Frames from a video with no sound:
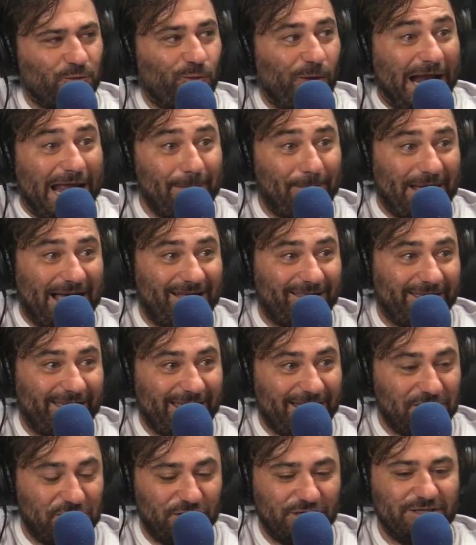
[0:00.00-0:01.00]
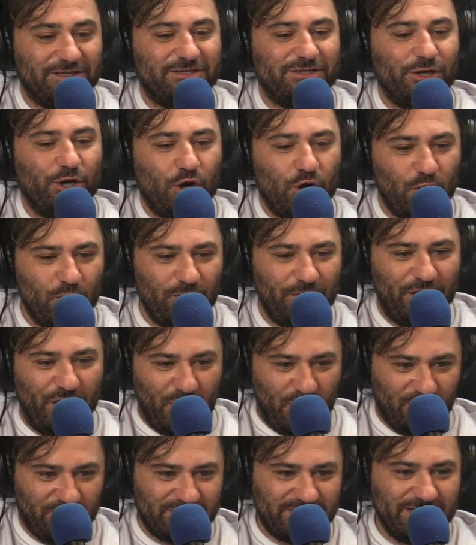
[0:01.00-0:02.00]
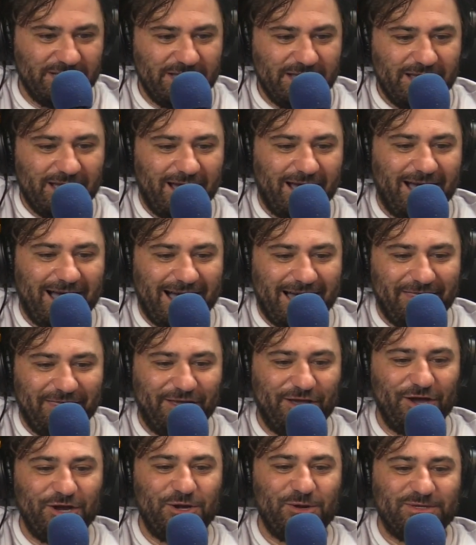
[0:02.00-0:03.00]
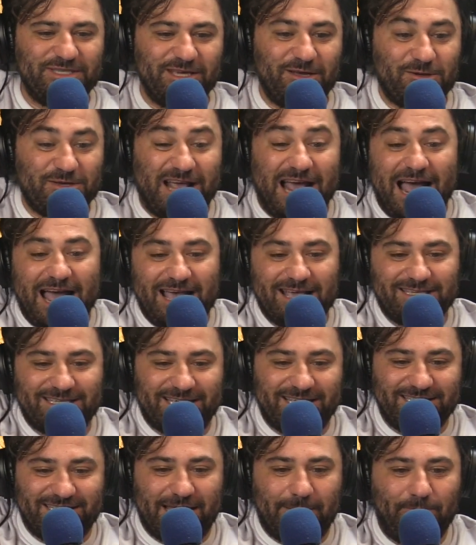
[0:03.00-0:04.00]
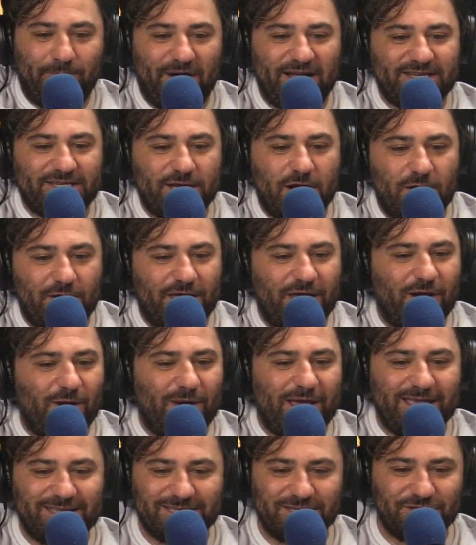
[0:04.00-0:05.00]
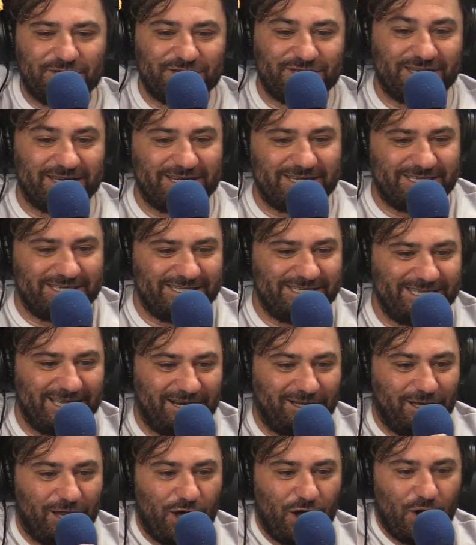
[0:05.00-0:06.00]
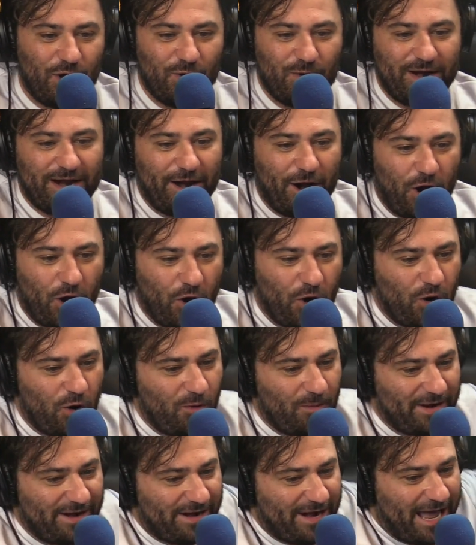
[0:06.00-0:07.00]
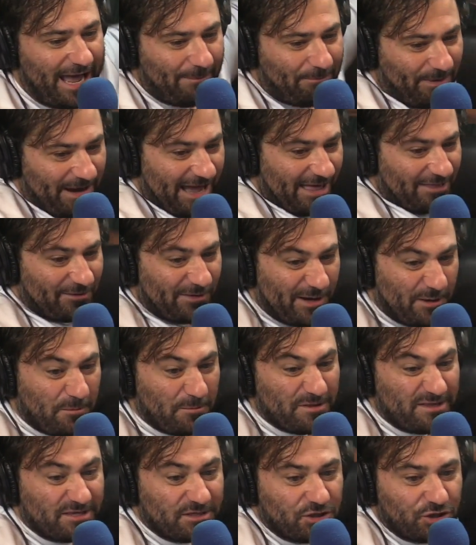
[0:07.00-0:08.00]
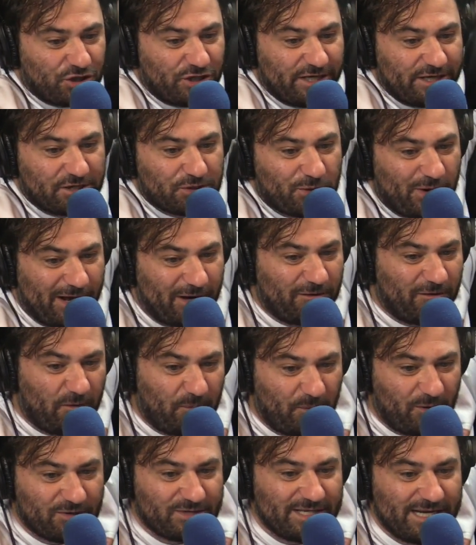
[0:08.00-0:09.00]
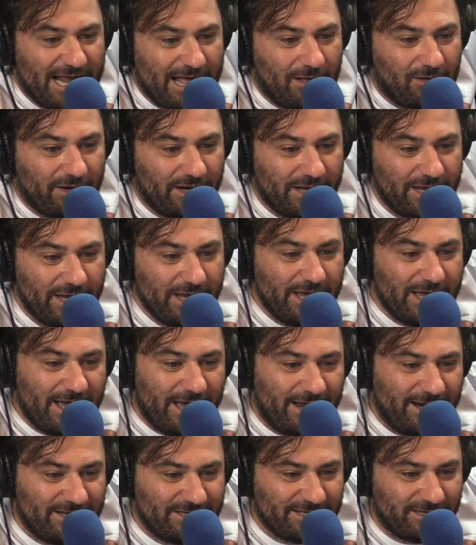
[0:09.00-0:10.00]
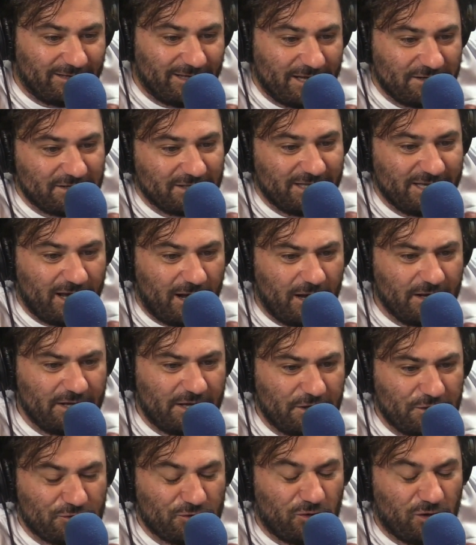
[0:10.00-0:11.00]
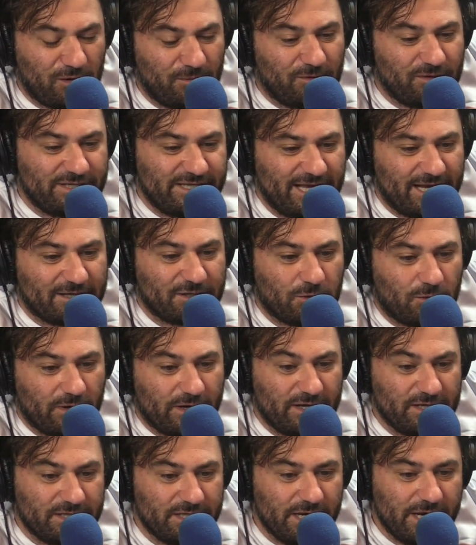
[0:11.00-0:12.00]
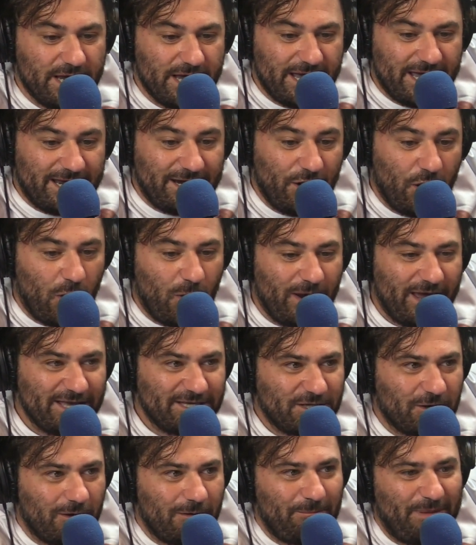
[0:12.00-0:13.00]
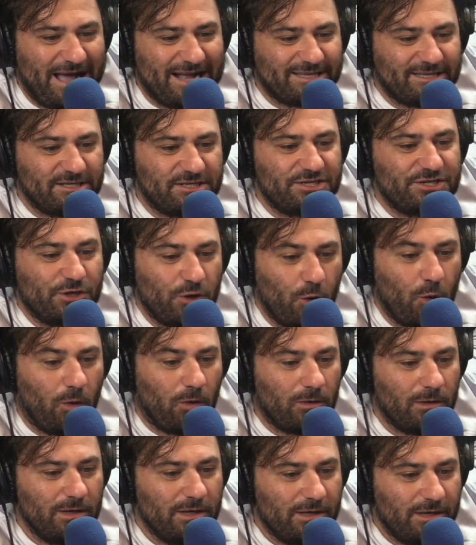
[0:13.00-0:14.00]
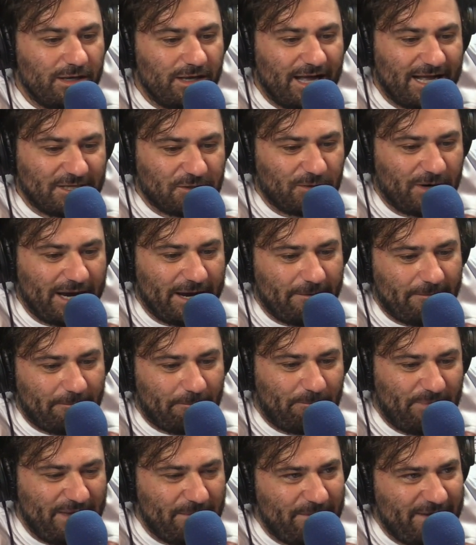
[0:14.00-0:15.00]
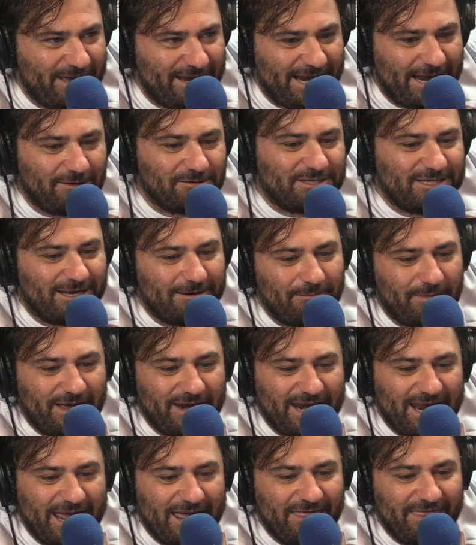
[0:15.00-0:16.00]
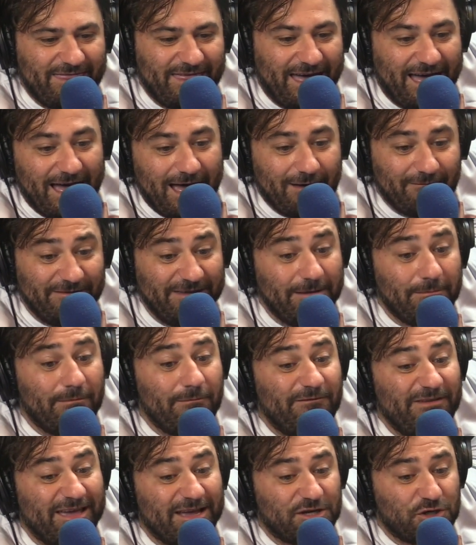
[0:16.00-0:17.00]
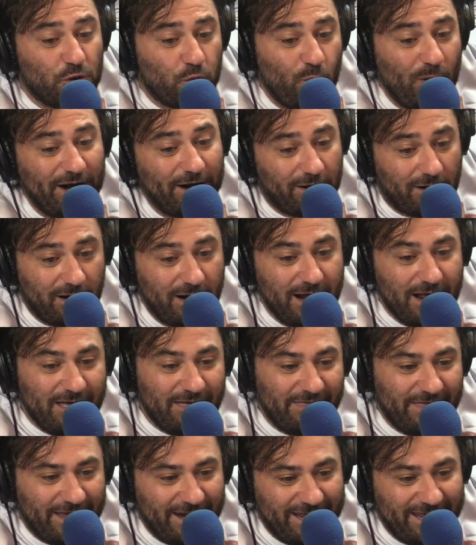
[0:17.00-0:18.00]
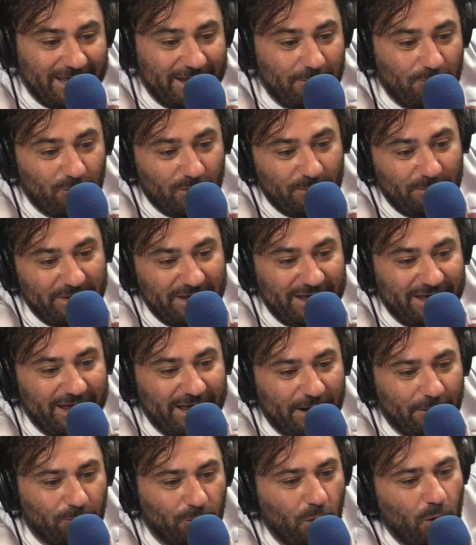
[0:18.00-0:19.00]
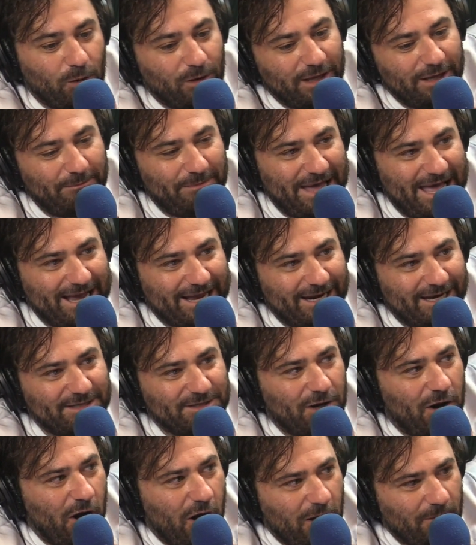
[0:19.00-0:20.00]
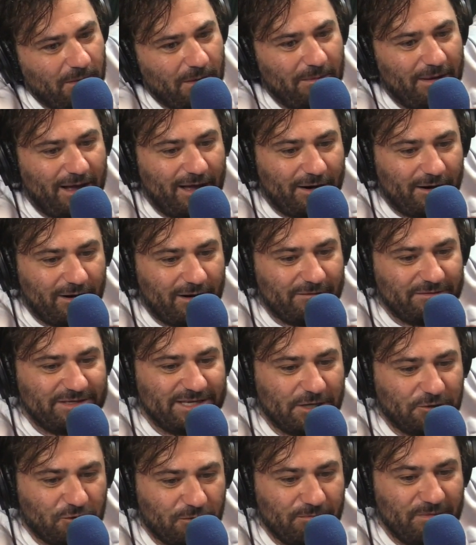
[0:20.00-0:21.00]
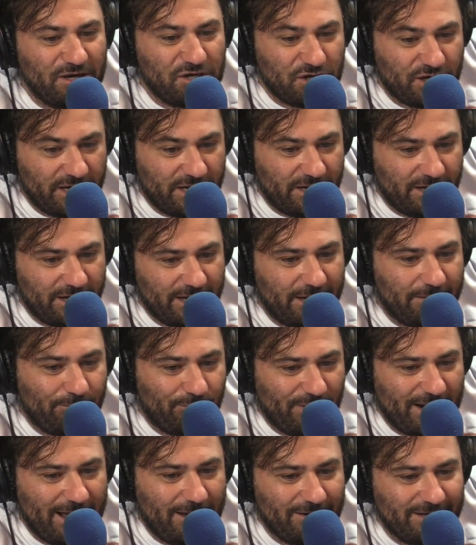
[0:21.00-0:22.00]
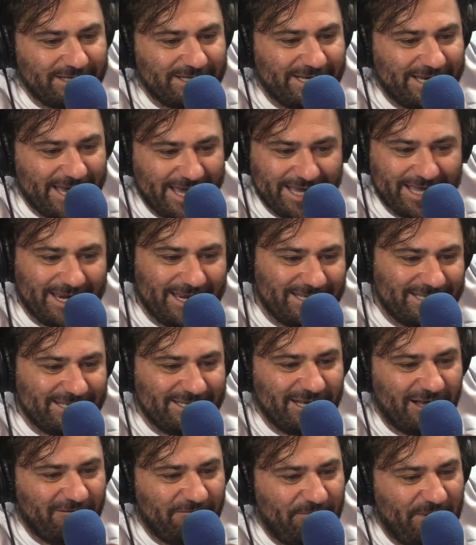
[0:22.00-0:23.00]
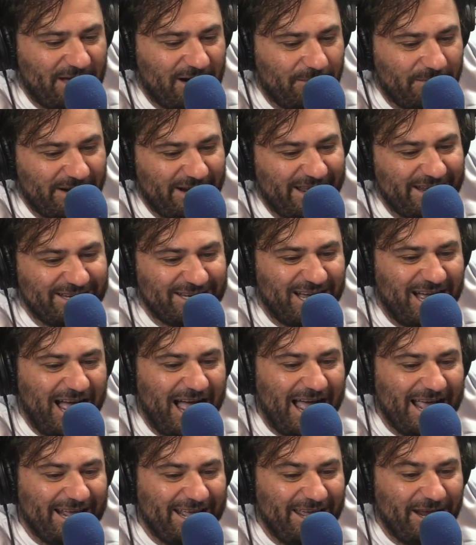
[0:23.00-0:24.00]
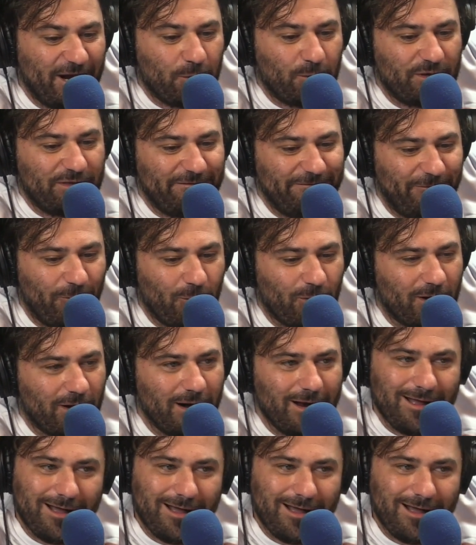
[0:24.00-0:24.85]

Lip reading: rape allegations. Who knows? The good news, though, guys, is that Buttonio isn't just going to sit alone at home and not bother anyone with his cheese grater or personality and his allegedly uncontrollable sex organs. No, he's going back to school. That's right. BB announced on Monday that via Twitter that he would be enrolling back in his alma mater of Central Michigan, and Brown is kicking his self-betterment into high gear with 4